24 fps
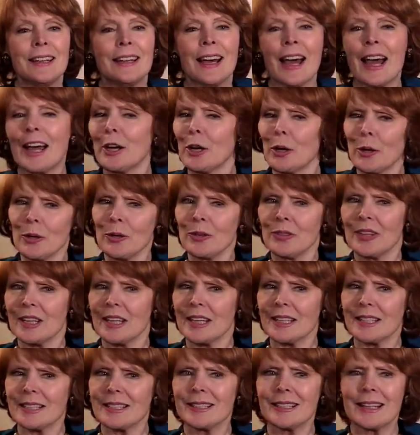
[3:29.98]
I heard
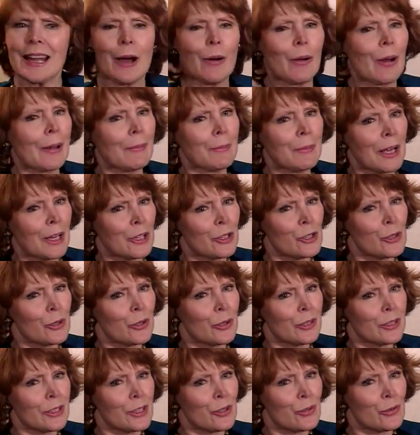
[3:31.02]
this. Now, I'm not sure
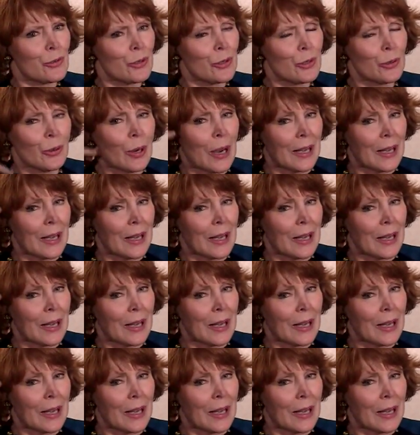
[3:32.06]
it's true.